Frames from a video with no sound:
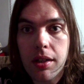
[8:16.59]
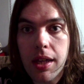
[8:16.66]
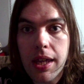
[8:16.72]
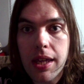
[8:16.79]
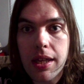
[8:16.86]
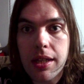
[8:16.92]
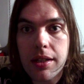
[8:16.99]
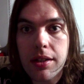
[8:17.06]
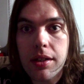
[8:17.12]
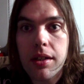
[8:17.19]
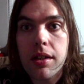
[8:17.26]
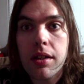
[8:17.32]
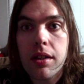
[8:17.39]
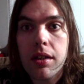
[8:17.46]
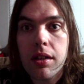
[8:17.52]
And
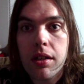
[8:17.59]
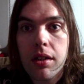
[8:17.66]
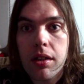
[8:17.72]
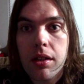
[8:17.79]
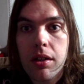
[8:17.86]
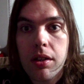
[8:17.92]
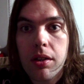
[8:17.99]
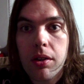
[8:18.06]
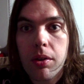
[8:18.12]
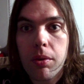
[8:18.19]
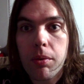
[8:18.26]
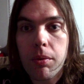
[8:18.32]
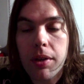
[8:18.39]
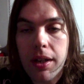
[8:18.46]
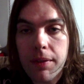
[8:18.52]

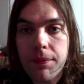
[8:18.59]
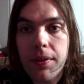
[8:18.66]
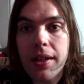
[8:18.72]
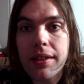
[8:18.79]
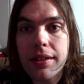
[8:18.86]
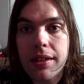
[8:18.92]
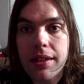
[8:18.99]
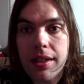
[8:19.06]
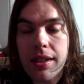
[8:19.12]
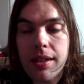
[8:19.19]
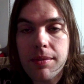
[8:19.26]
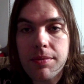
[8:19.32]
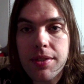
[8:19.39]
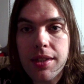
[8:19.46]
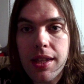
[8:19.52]
when I finally
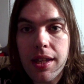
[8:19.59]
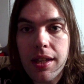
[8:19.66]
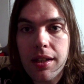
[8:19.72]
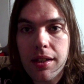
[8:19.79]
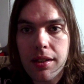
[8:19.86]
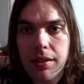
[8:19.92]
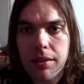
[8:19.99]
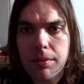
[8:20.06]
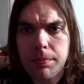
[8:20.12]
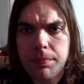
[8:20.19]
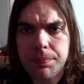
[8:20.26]
came to that, and